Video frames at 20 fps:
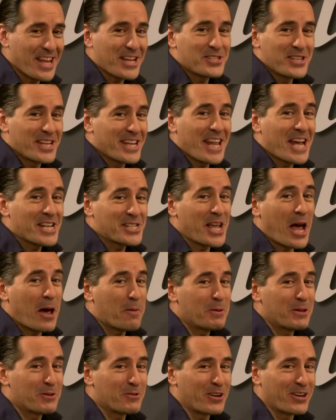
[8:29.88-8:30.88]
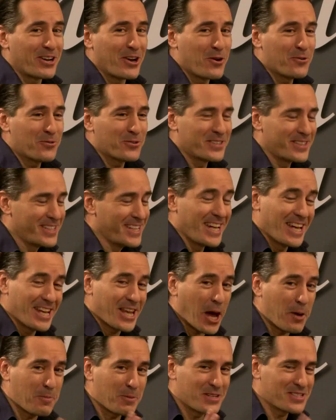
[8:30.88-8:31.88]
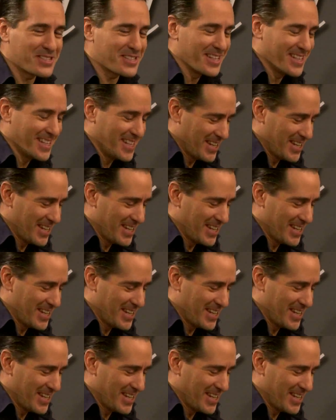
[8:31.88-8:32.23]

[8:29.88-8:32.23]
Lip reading: It doesn't happen very often. It happens